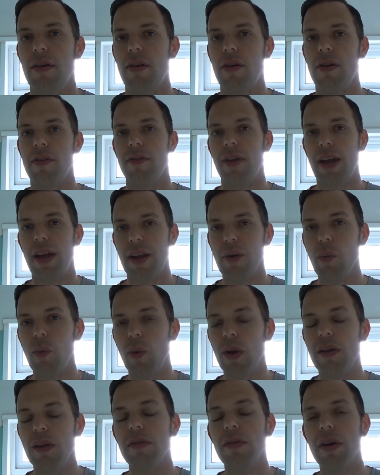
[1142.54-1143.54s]
of, and it
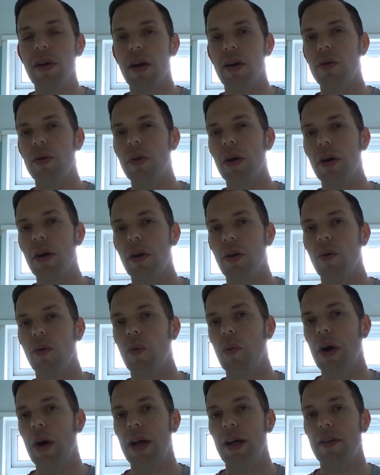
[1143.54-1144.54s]
will go a long
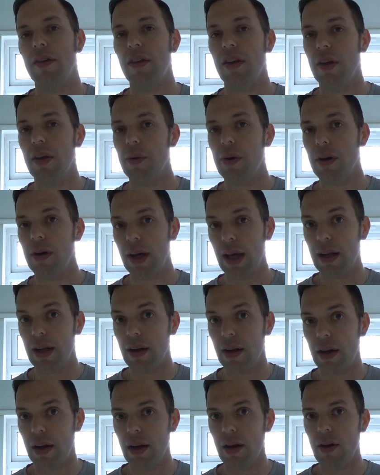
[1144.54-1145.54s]
way. So you are getting
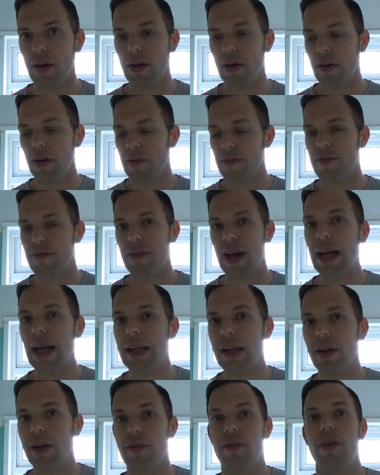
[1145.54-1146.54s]
a lot of
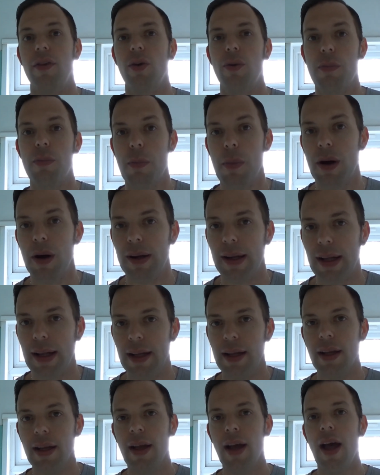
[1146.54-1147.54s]
value for your
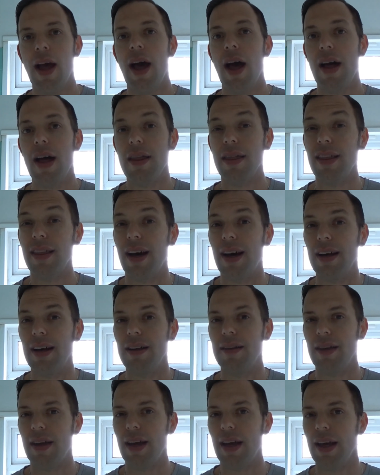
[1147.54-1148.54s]
money, and that
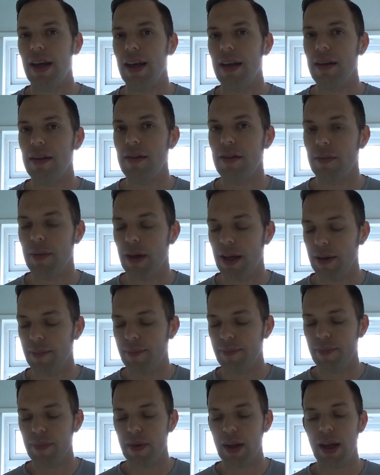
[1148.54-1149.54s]
is key to me.
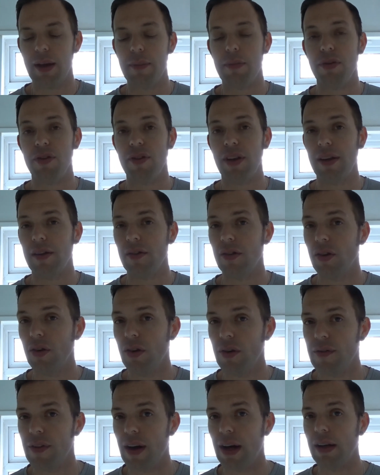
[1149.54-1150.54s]
It presents
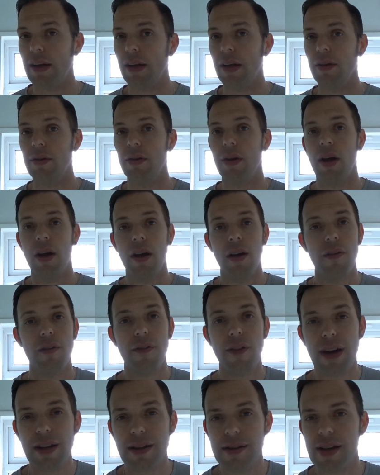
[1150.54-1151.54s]
good value,
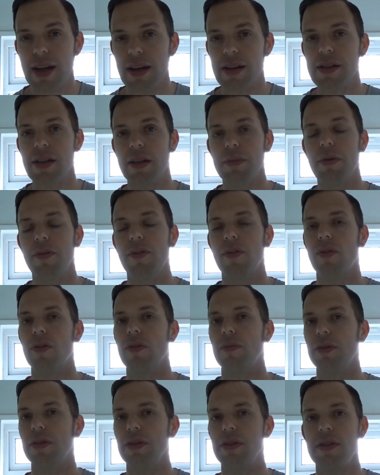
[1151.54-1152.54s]
fantastic
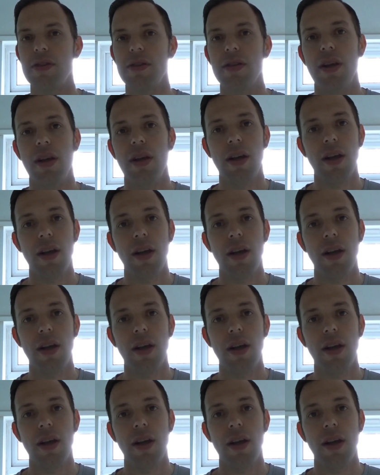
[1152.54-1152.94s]
performance.